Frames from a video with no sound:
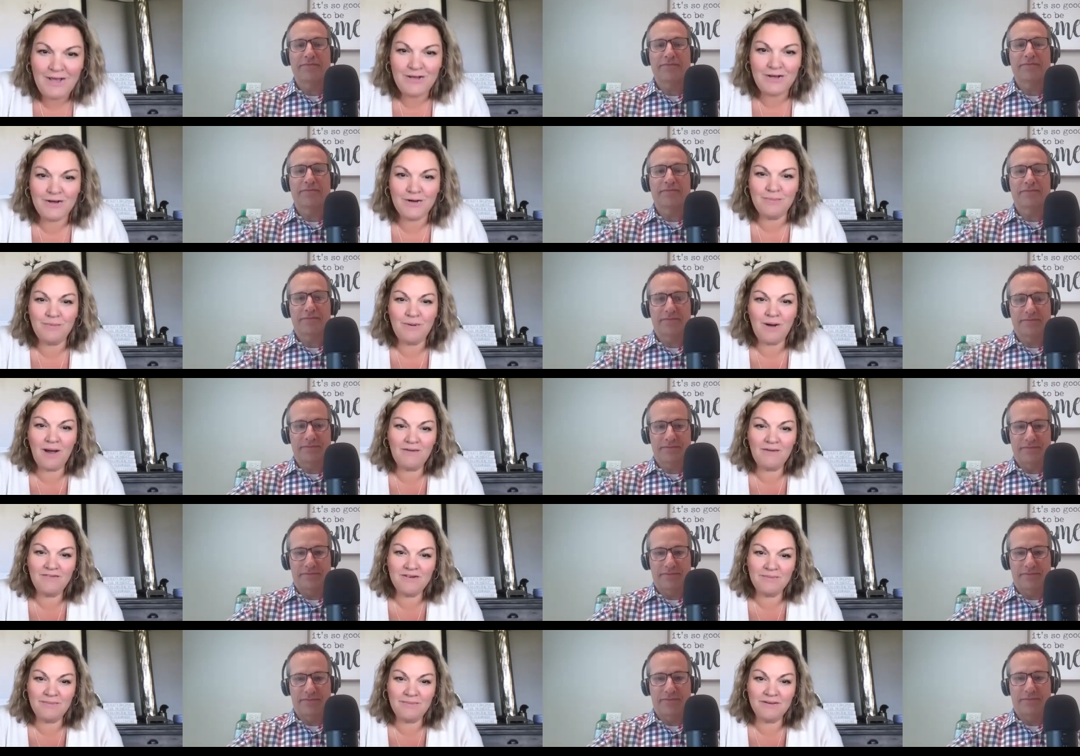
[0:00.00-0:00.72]
Speaker 1: Your
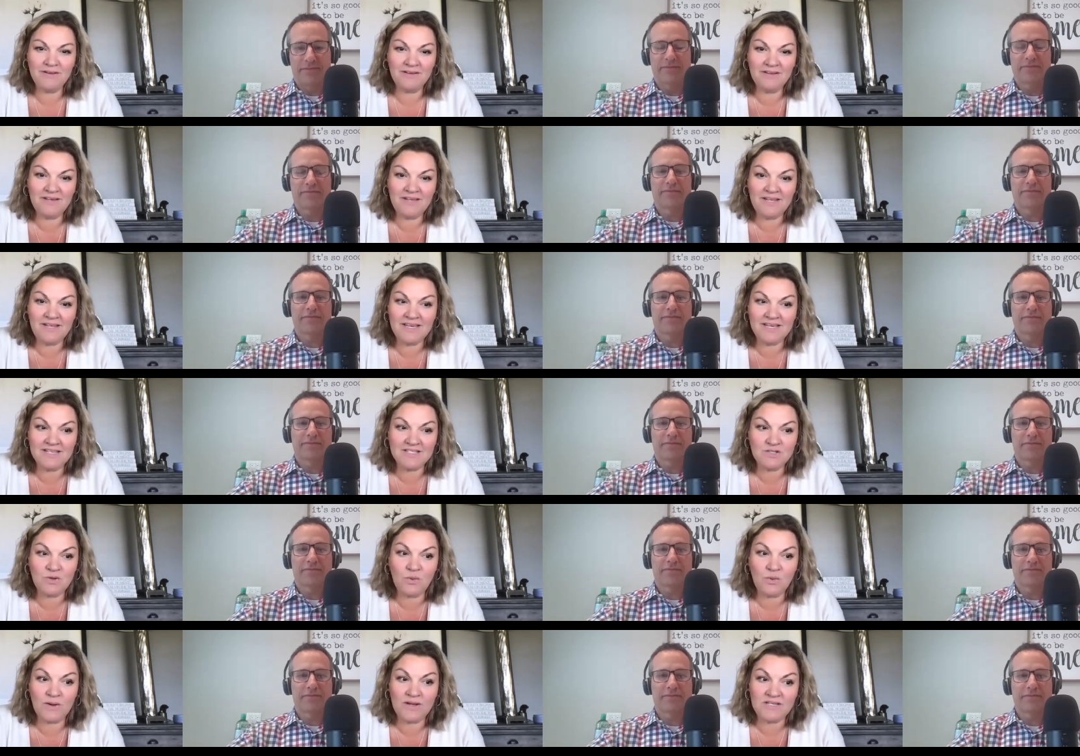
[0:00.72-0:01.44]
profitability
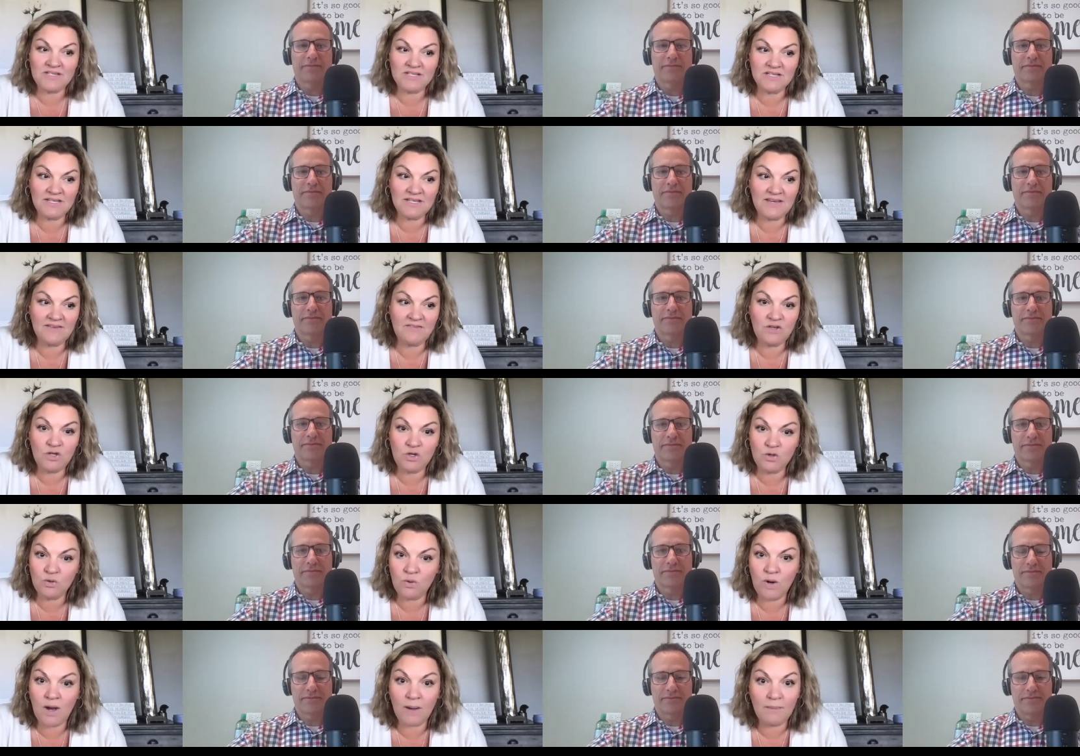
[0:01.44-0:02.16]
is going to give
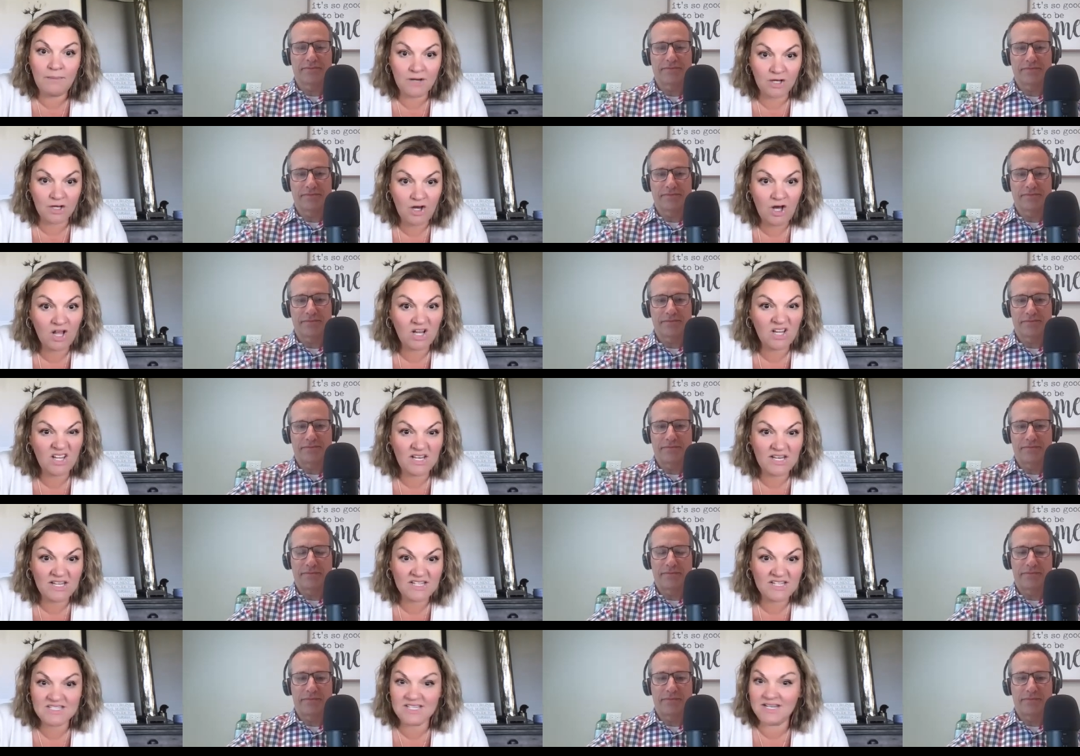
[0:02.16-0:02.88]
you, I'm going to call
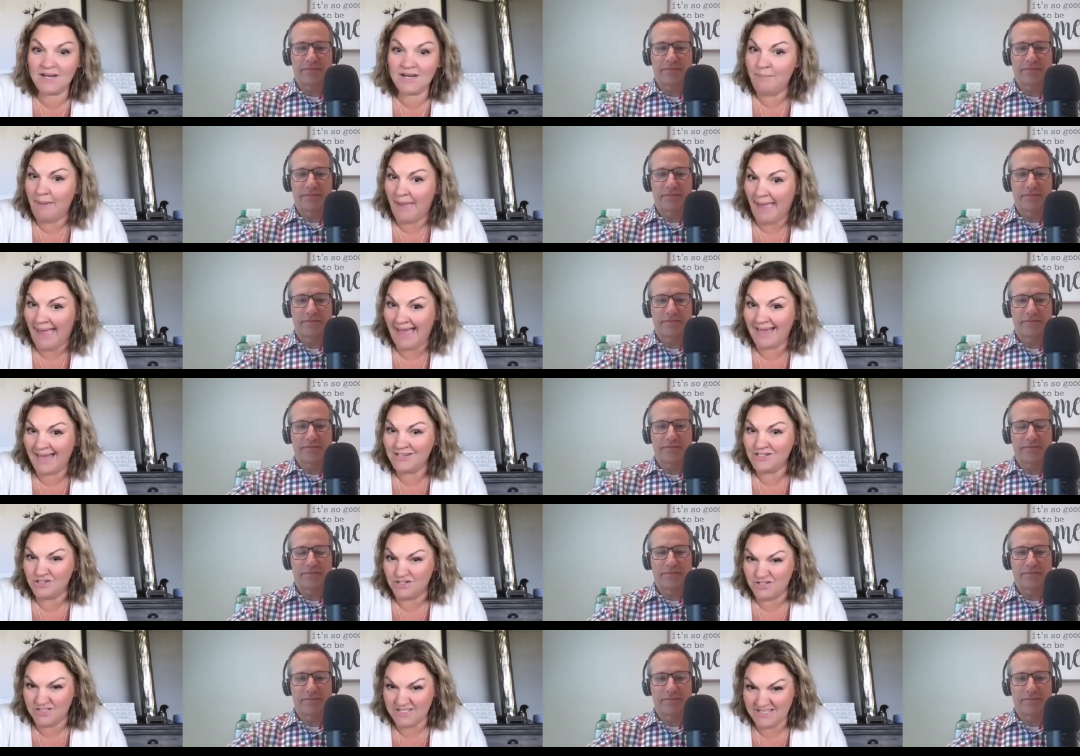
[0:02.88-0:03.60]
it, it's going to
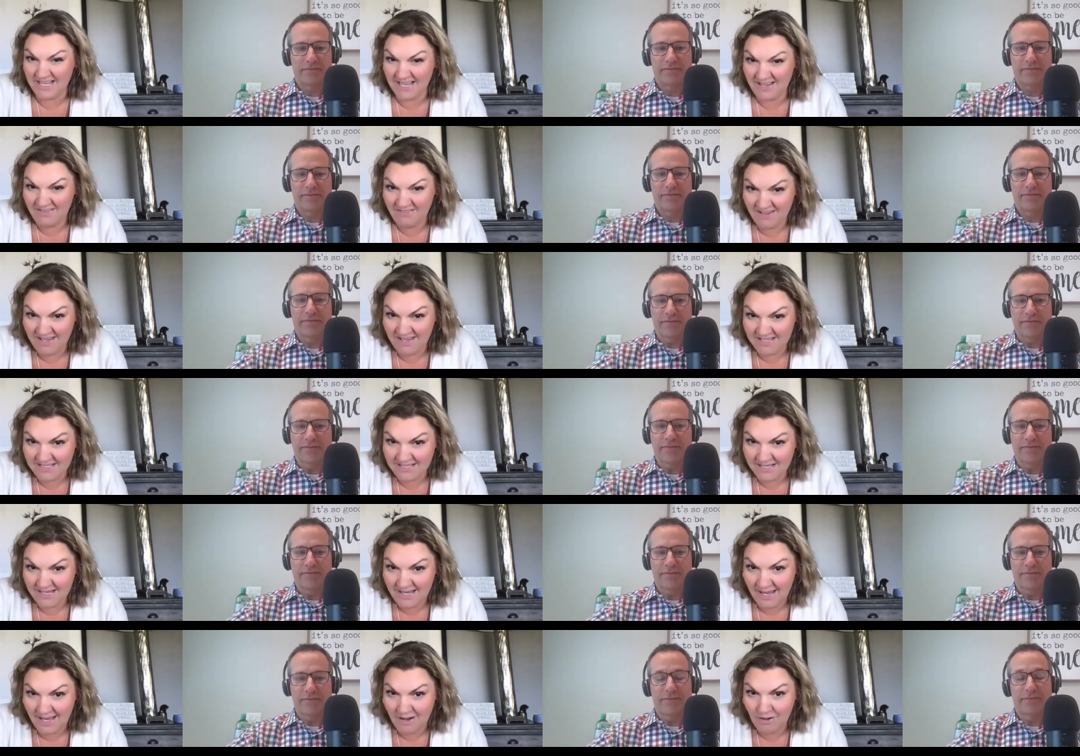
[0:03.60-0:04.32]
pad your
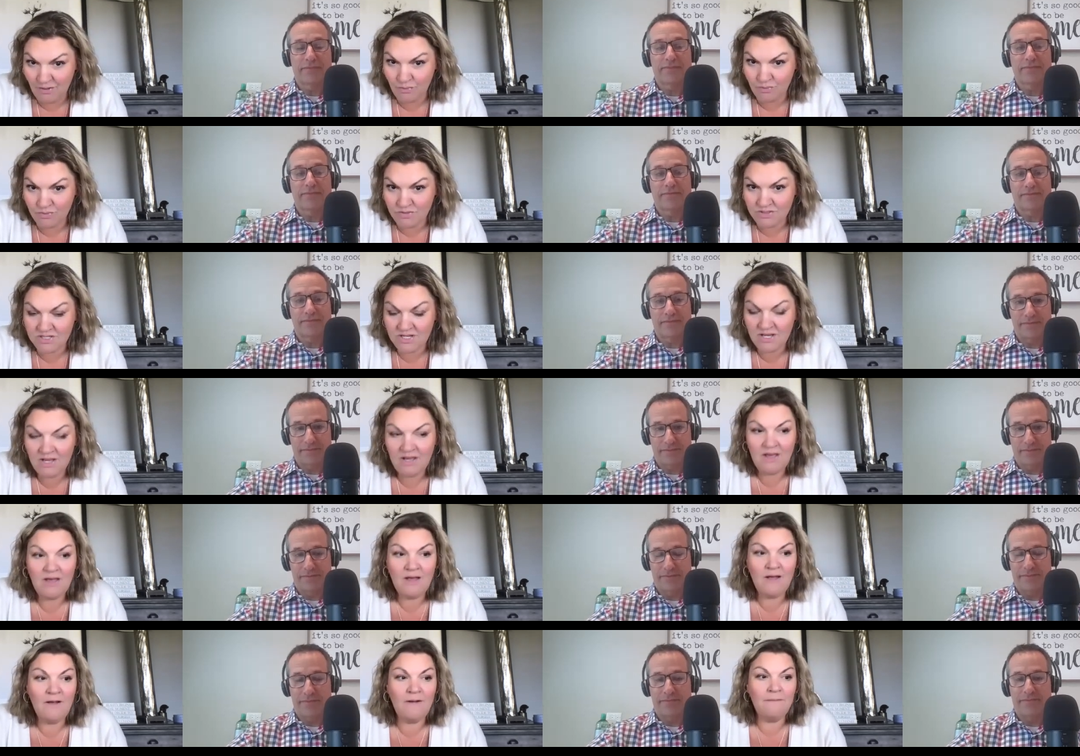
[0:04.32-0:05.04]
savings account.
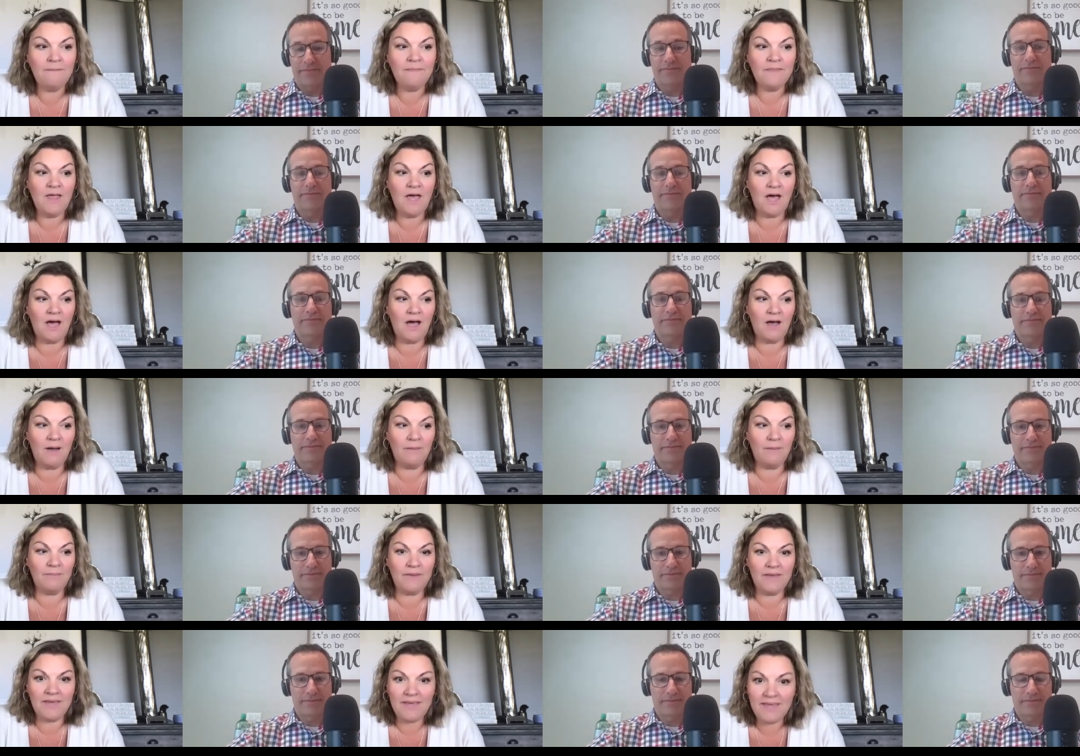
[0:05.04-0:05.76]
Mm-hmm.
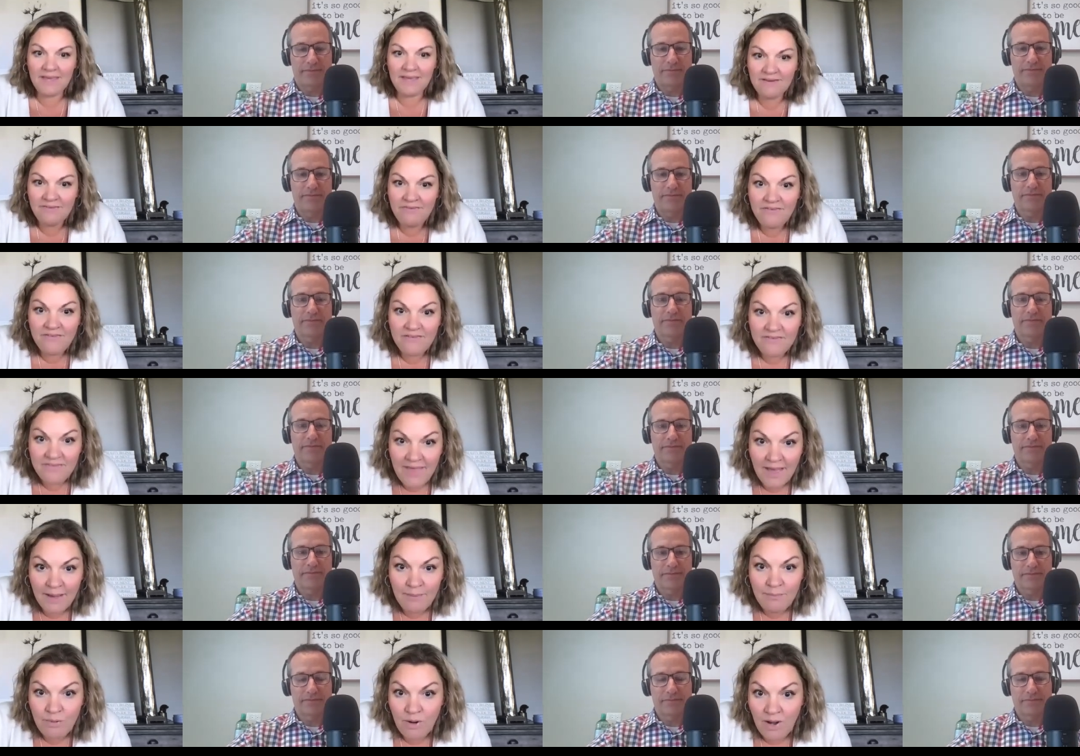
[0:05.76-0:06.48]
Um, if
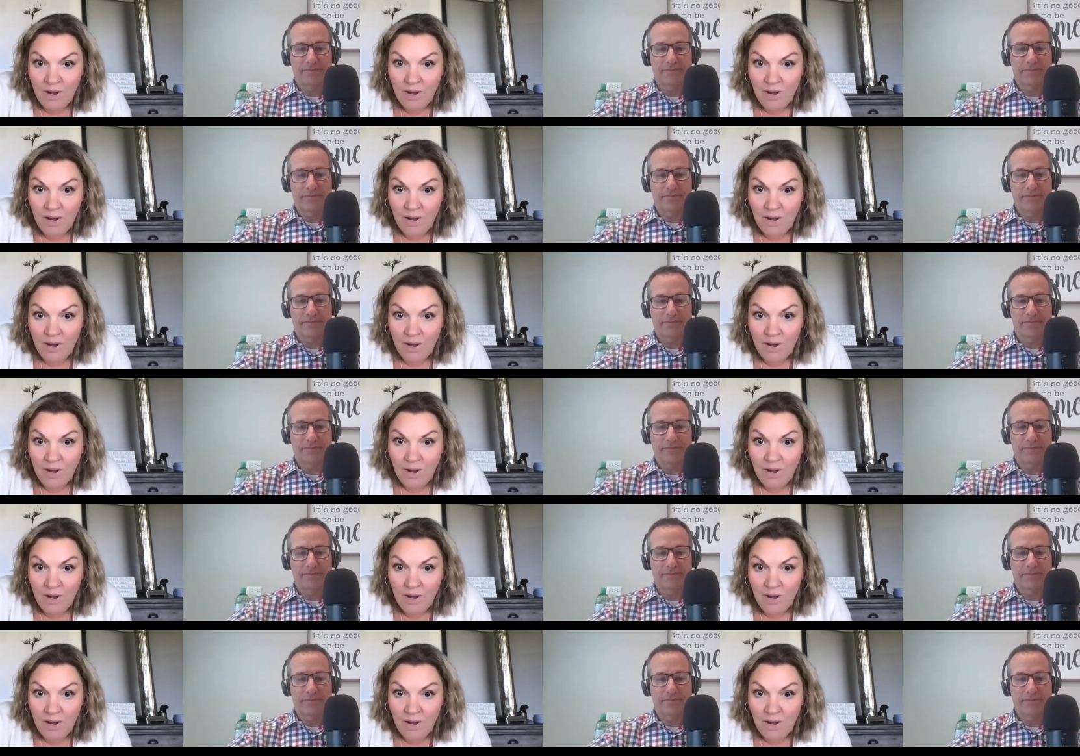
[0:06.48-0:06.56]
that